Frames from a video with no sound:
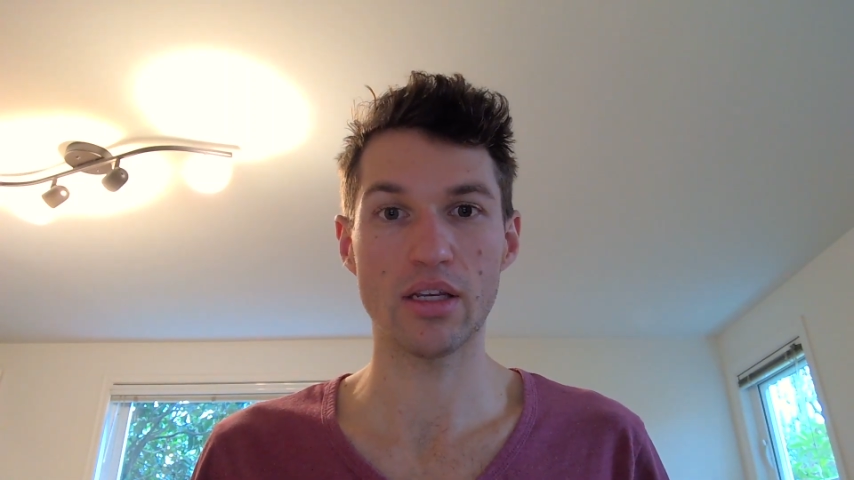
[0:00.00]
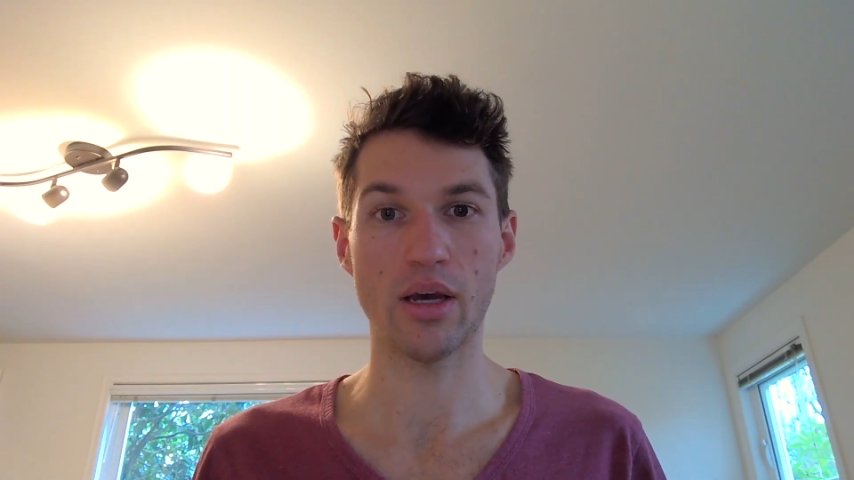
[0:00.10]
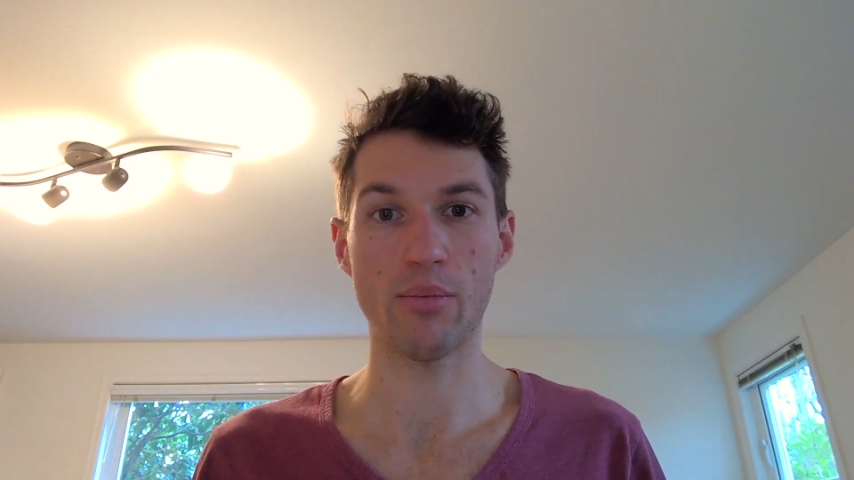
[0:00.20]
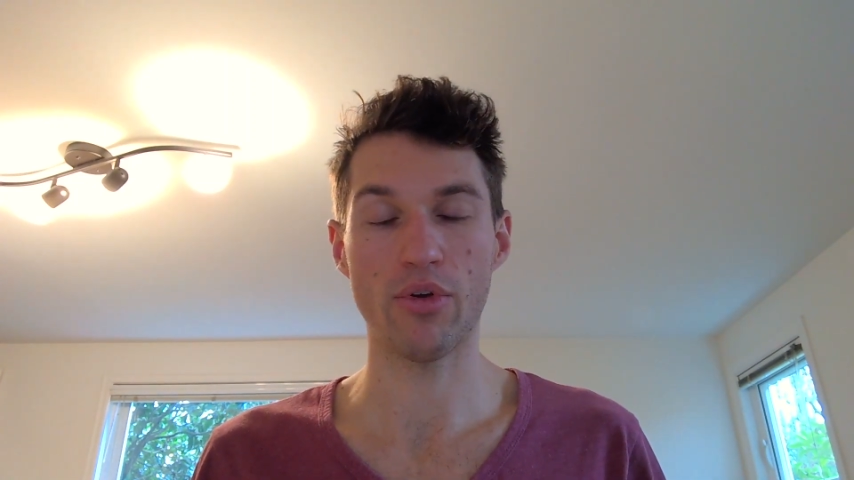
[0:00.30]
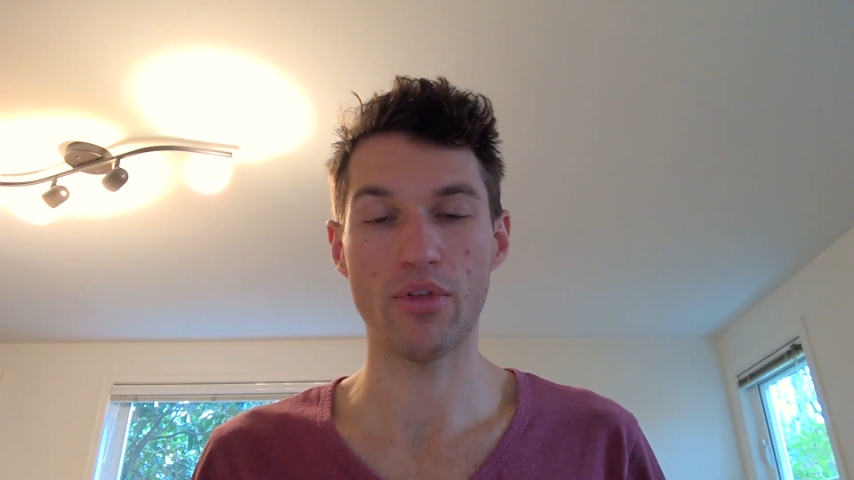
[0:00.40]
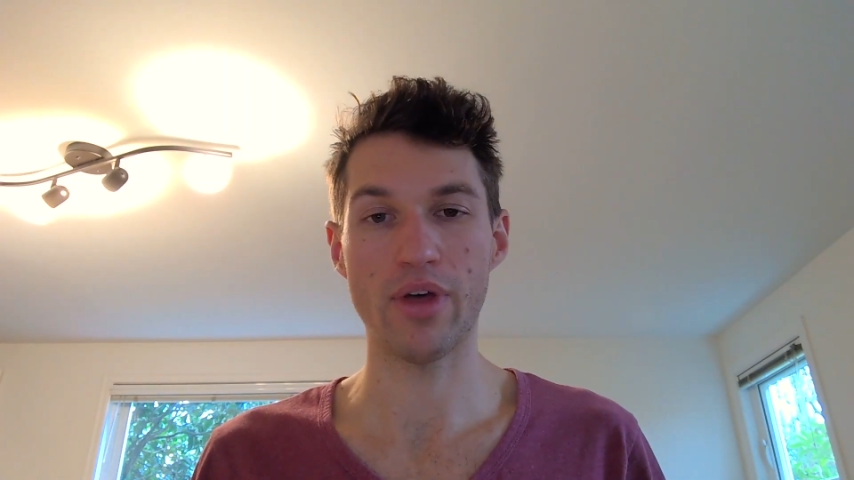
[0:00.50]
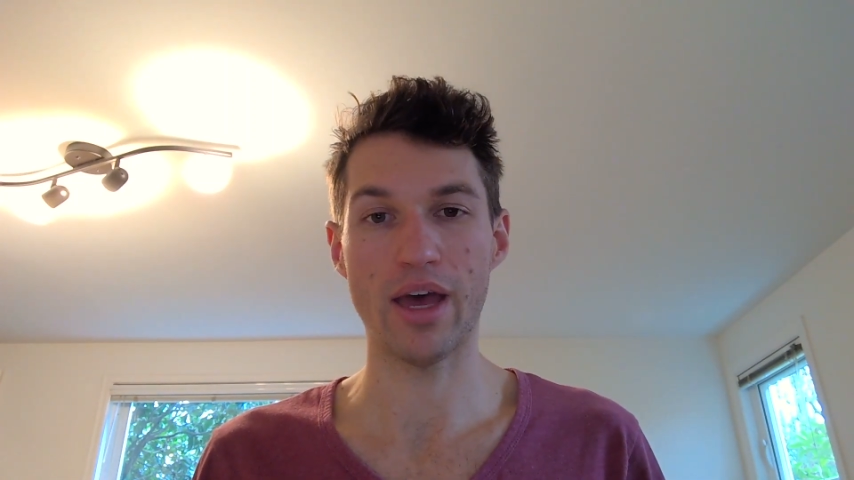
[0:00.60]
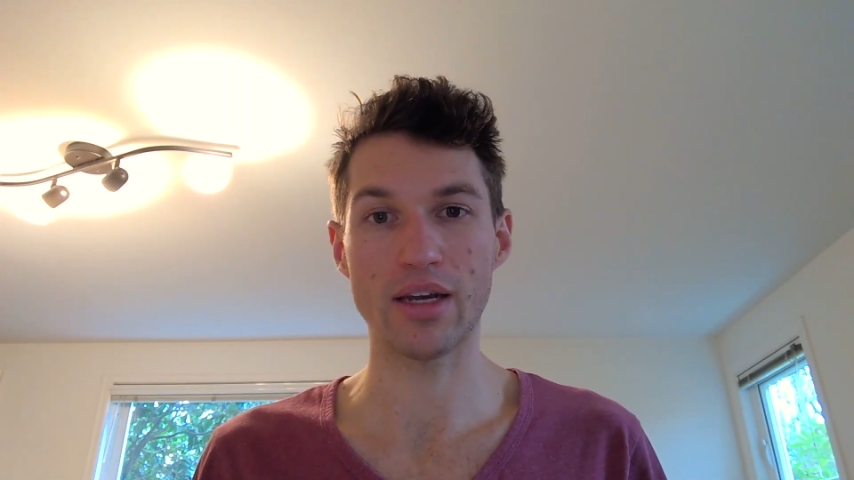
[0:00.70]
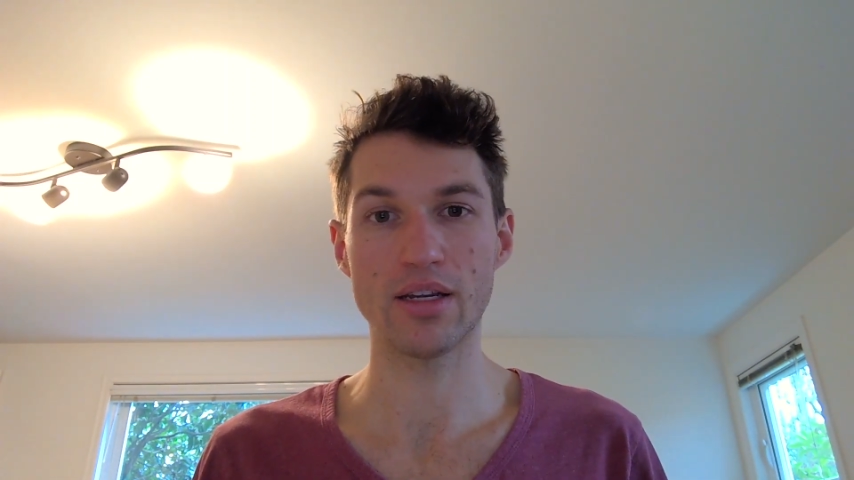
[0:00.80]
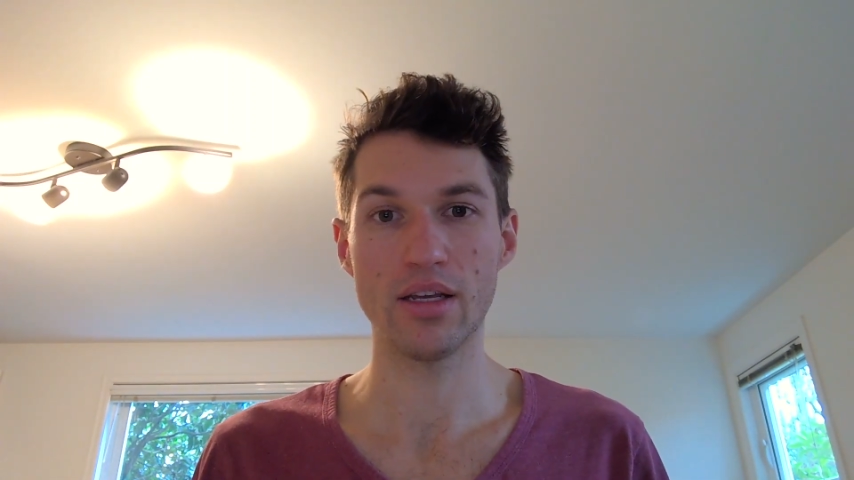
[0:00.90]
come with
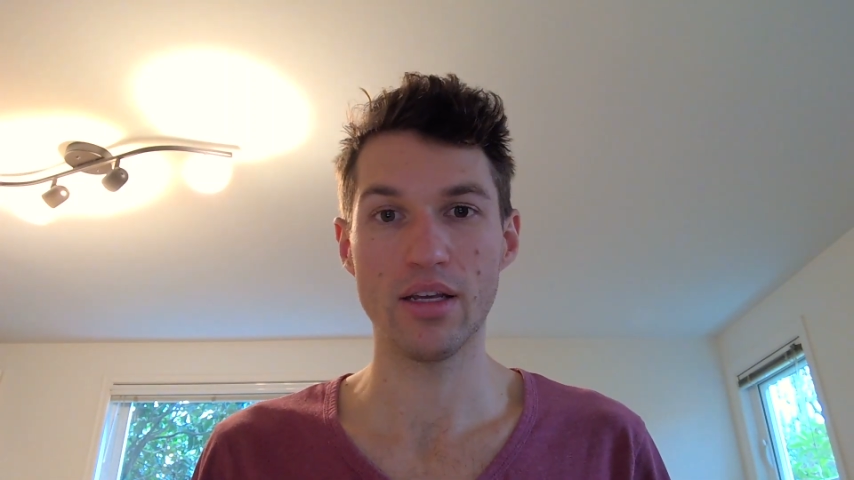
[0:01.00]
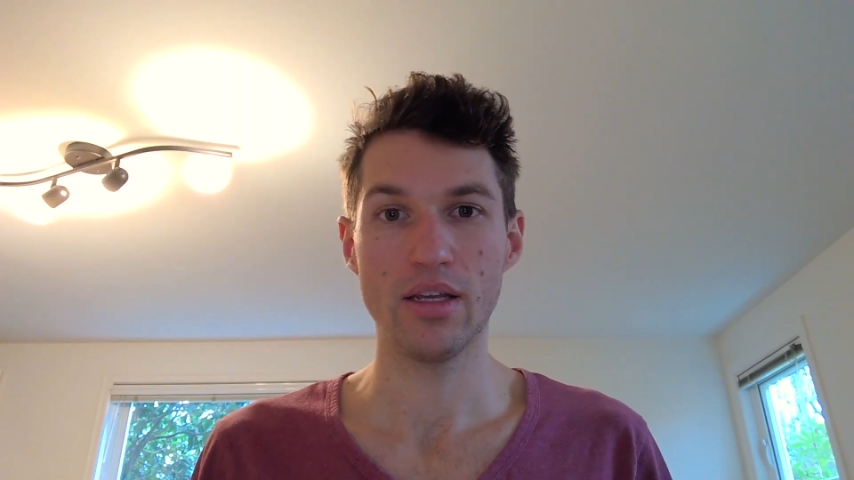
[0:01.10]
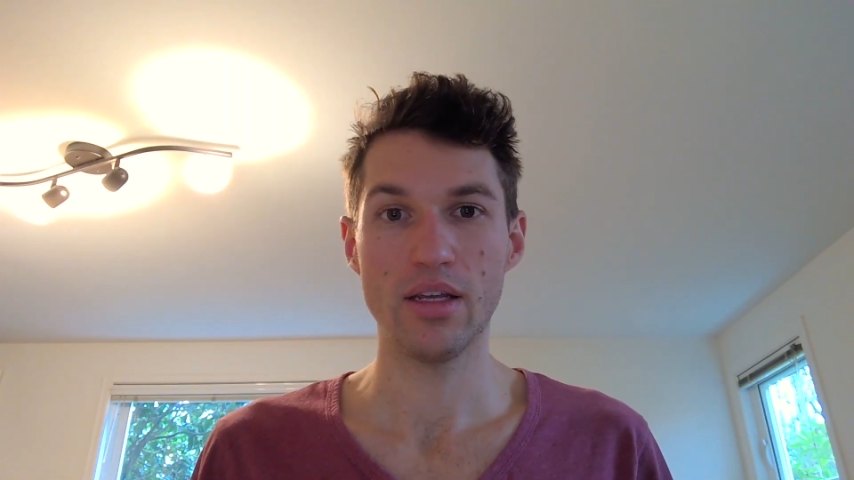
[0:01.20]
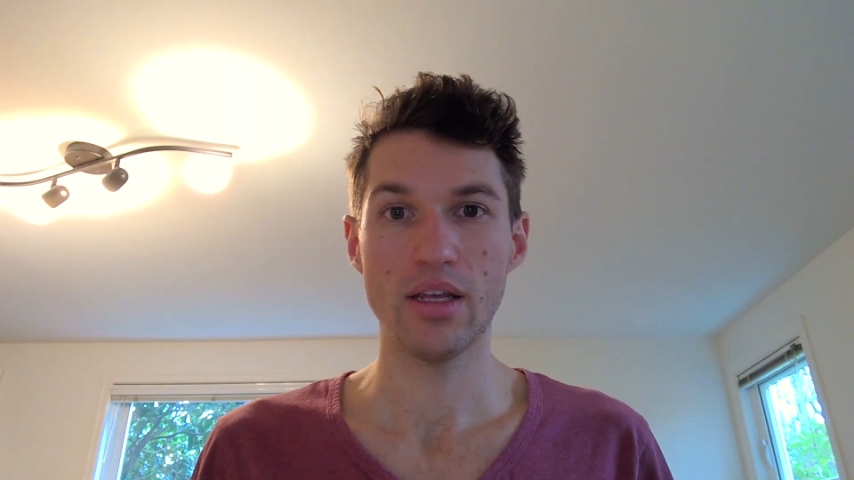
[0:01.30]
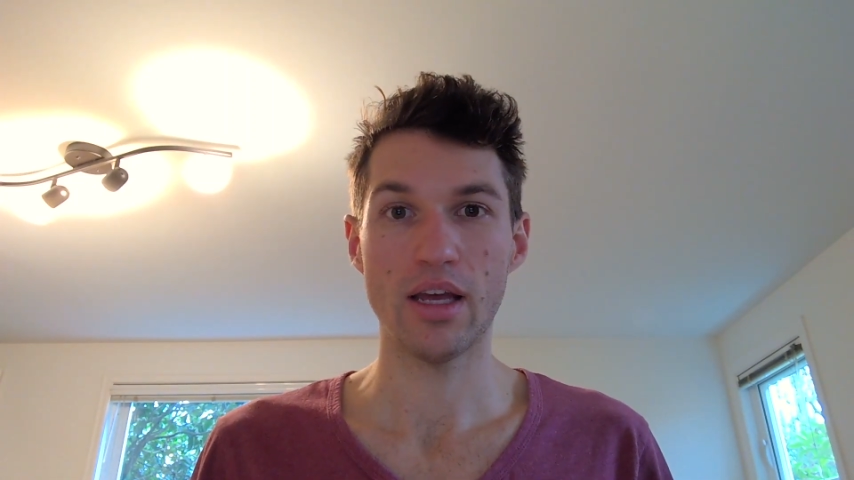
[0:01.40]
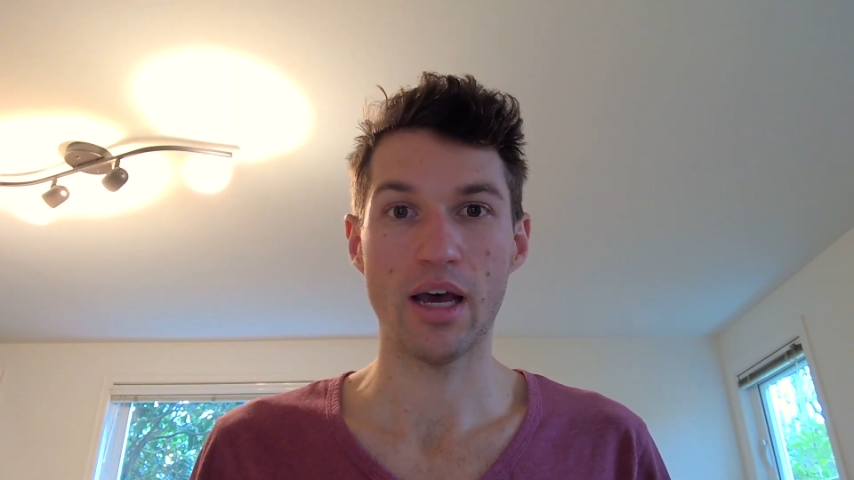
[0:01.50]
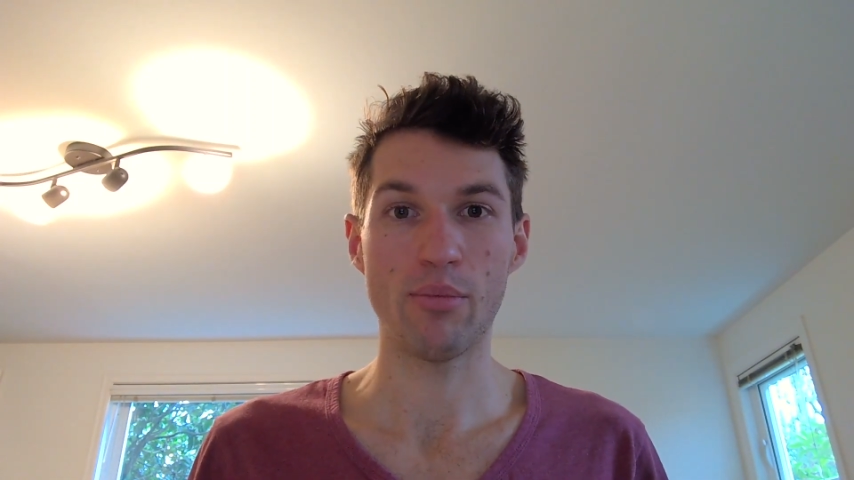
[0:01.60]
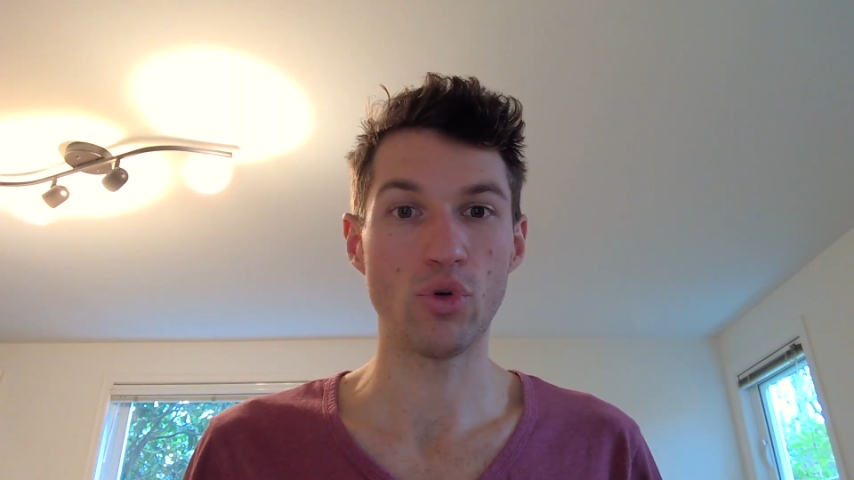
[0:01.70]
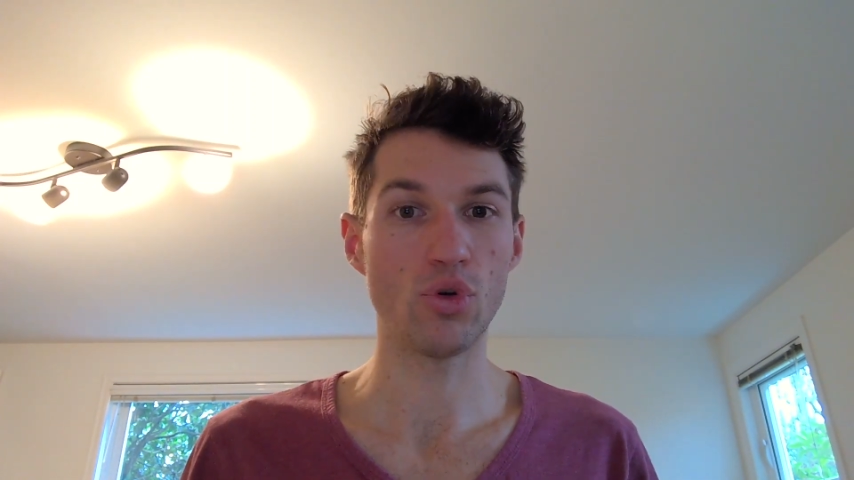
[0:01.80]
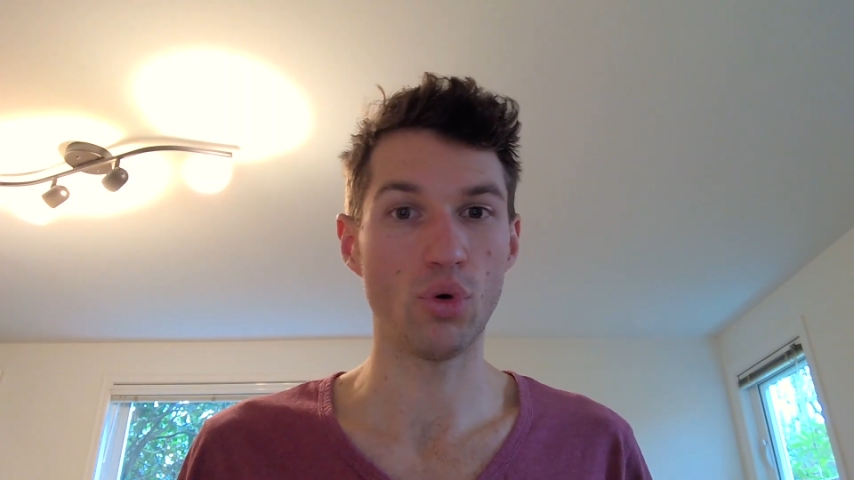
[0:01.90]
that.
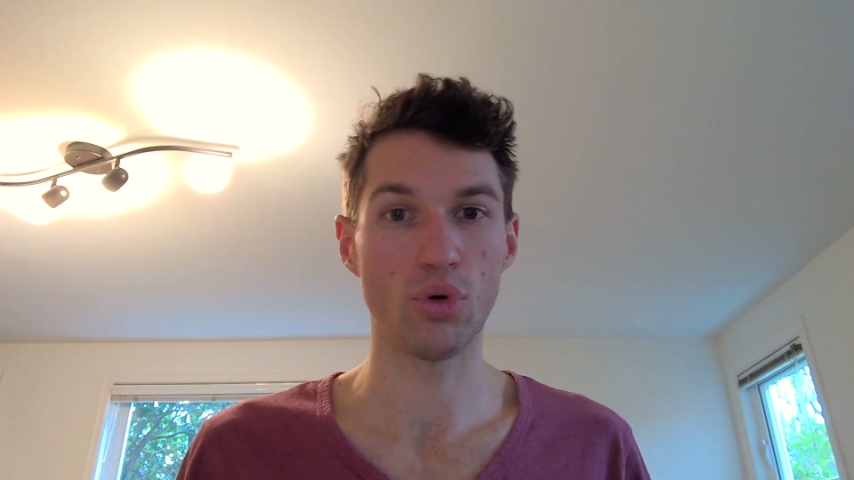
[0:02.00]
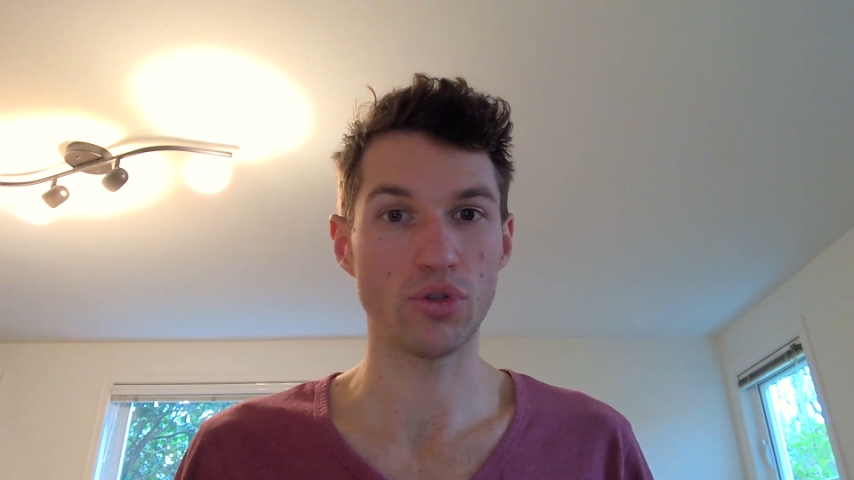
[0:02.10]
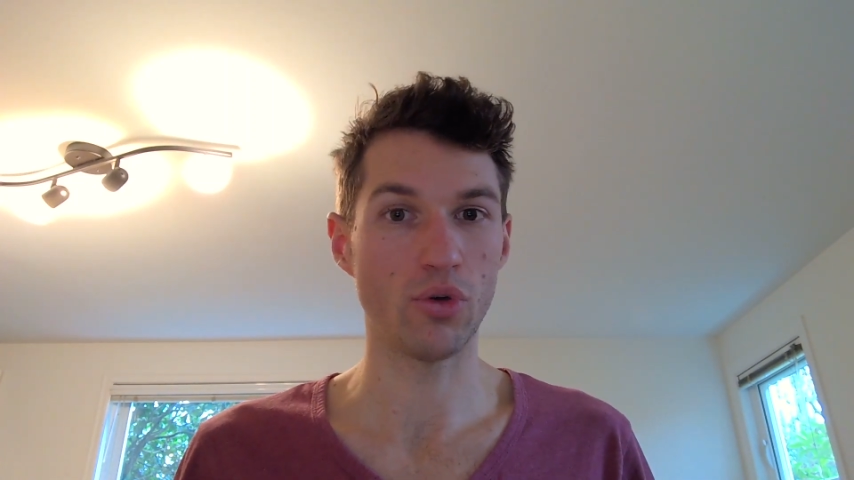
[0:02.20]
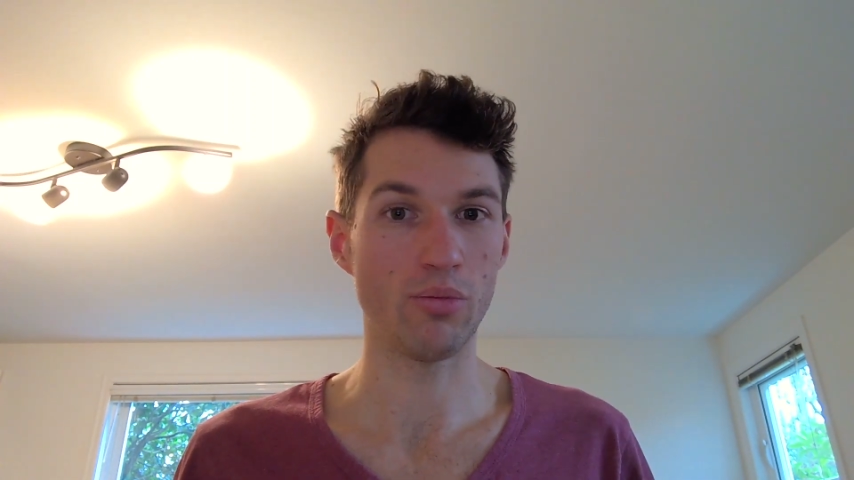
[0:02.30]
You could also